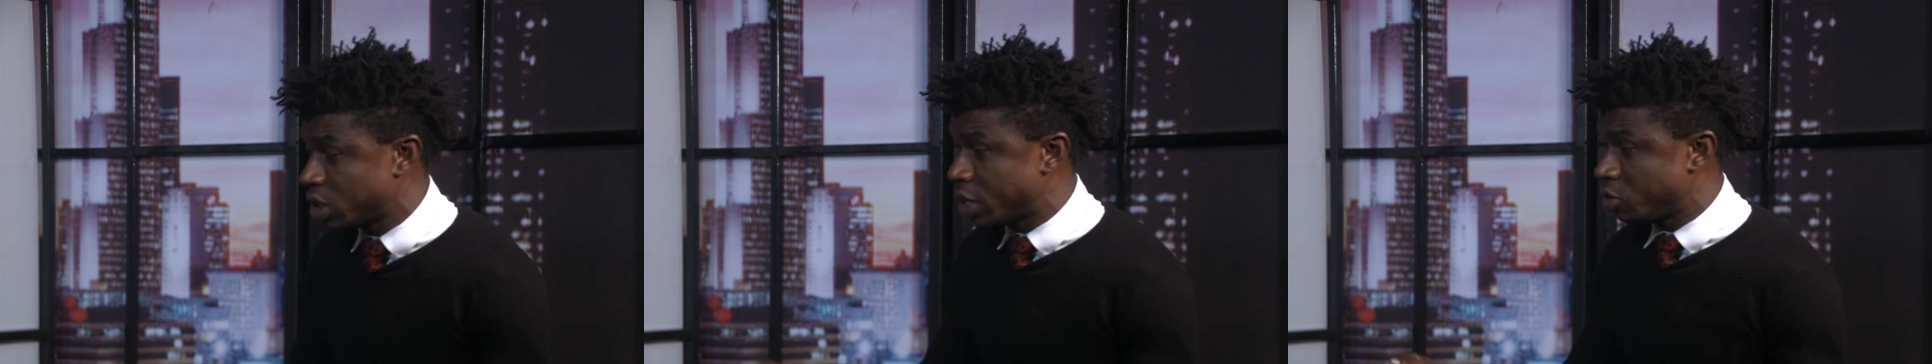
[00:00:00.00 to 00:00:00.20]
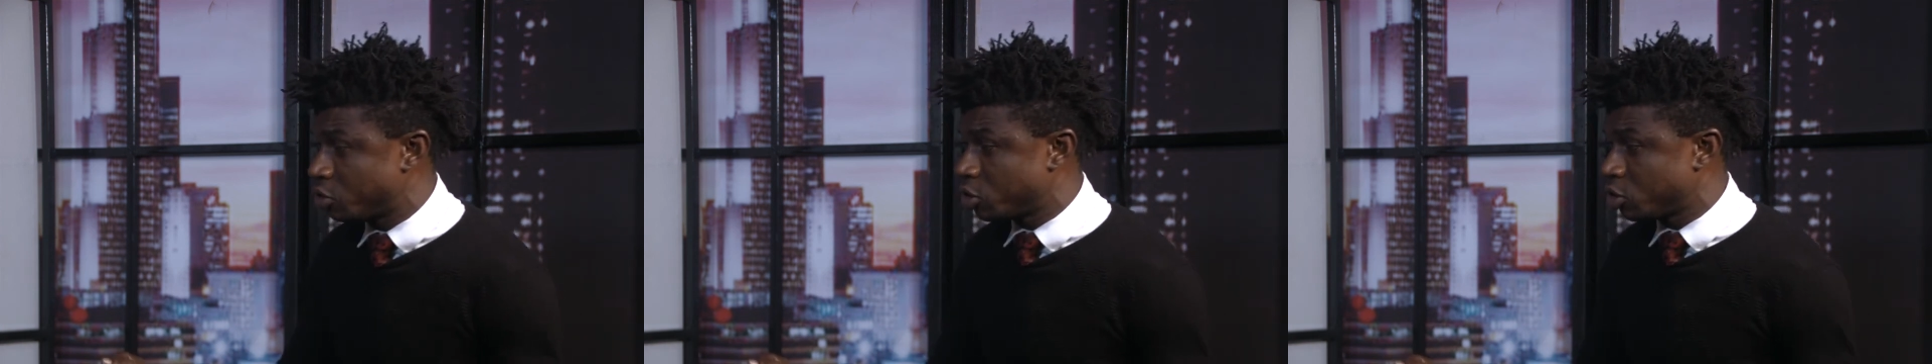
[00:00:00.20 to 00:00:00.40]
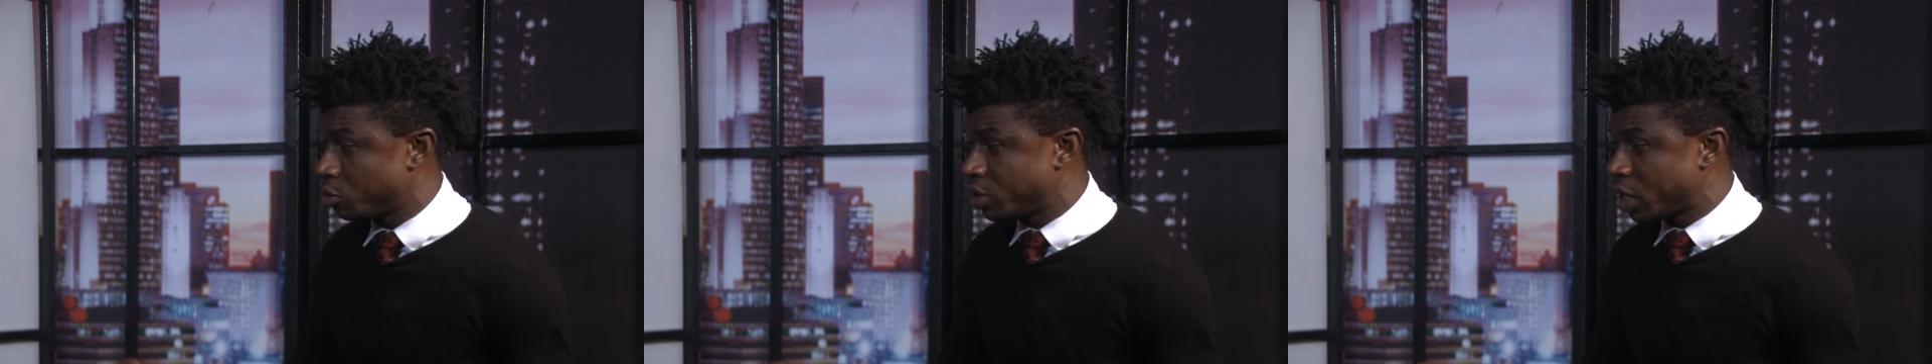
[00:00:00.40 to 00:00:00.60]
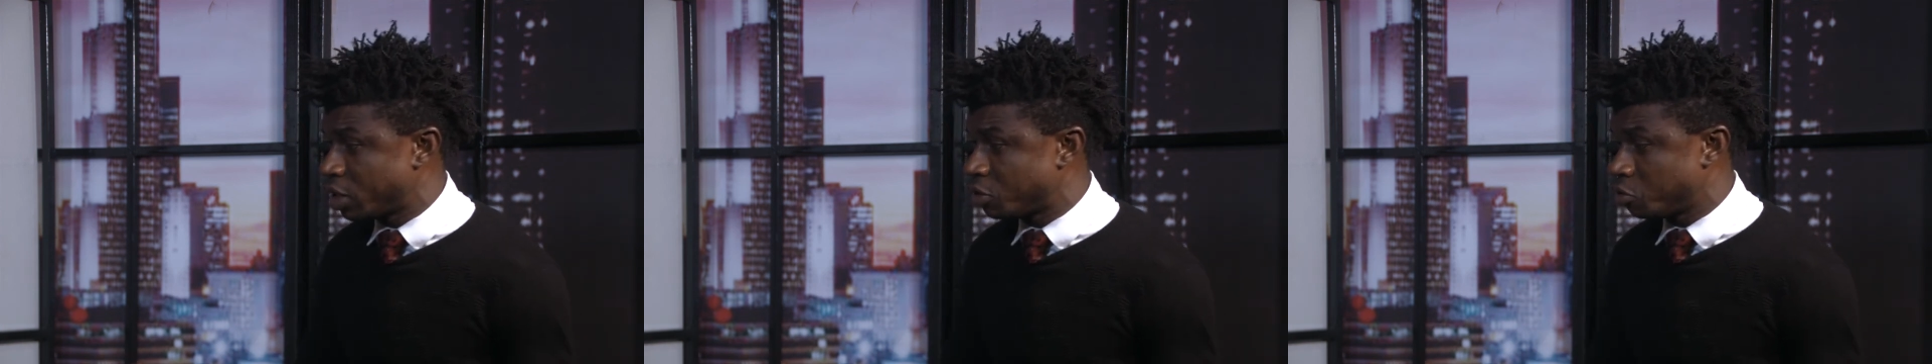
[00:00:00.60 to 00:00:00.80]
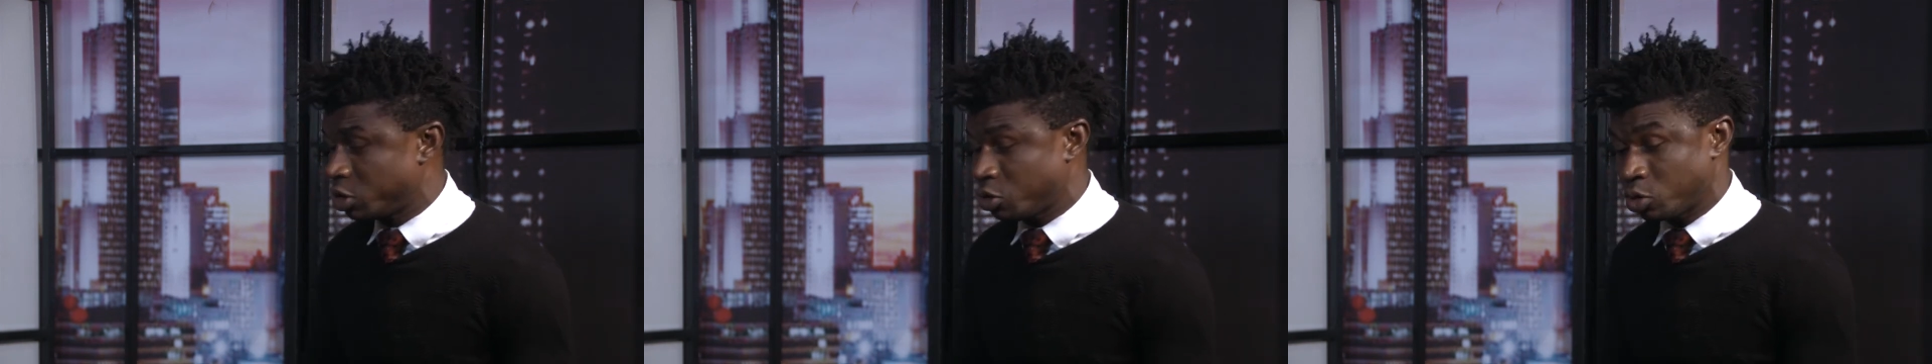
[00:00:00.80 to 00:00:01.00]
I know
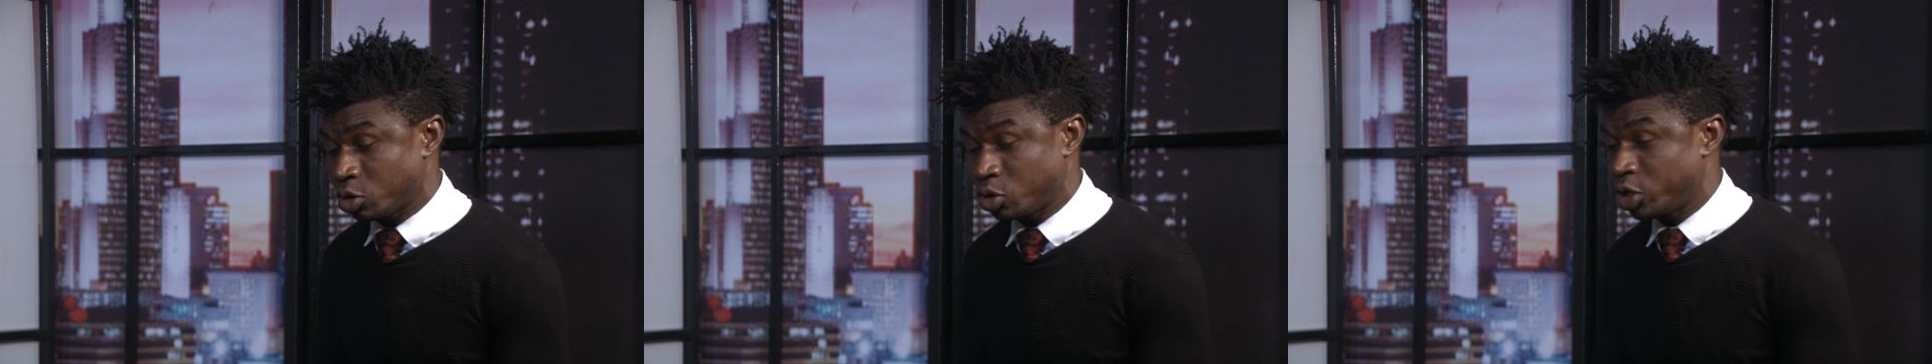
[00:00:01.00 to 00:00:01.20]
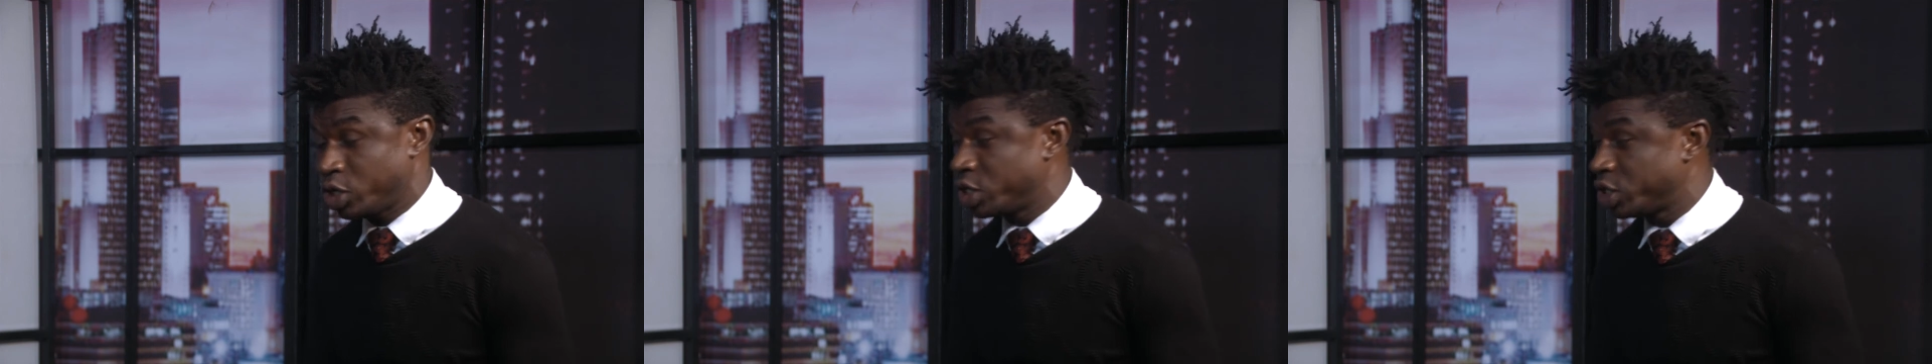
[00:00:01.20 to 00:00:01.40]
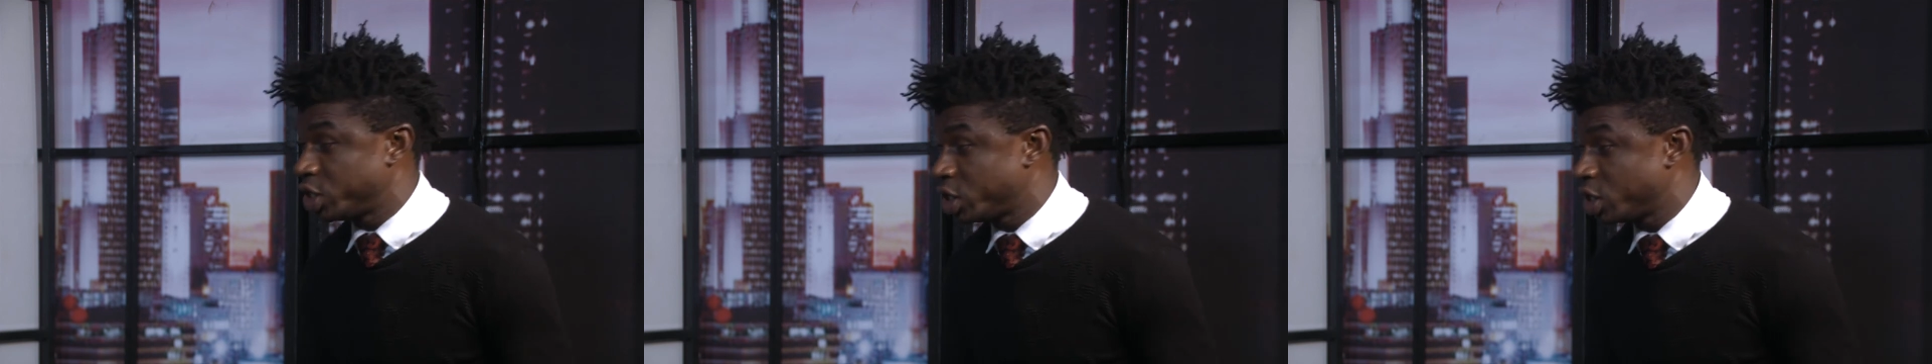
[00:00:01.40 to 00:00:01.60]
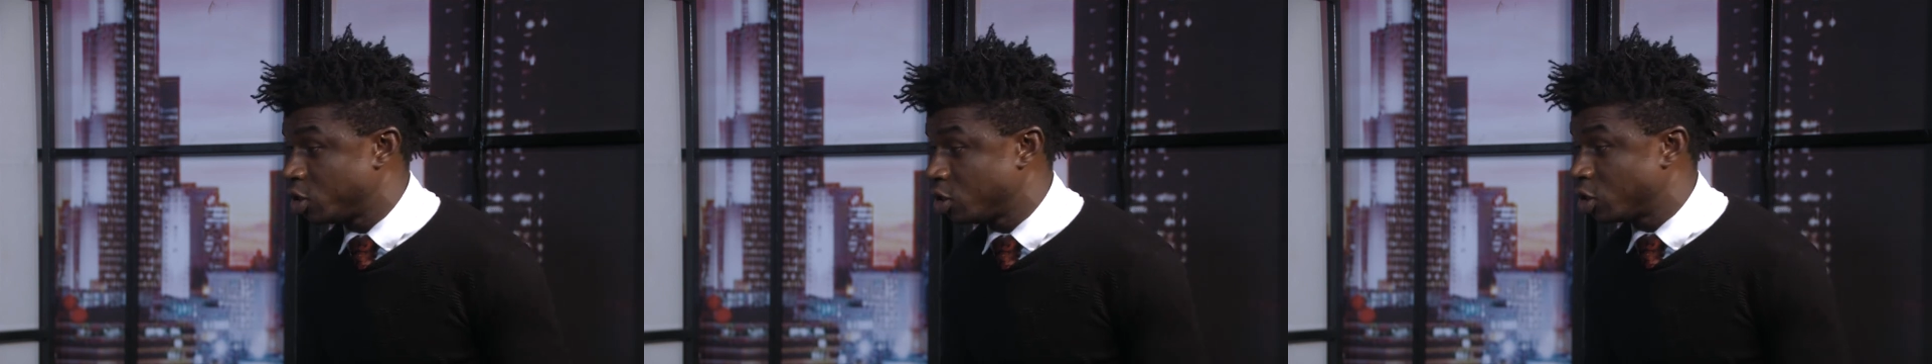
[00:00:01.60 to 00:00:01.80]
sometimes when you want to eat chicken,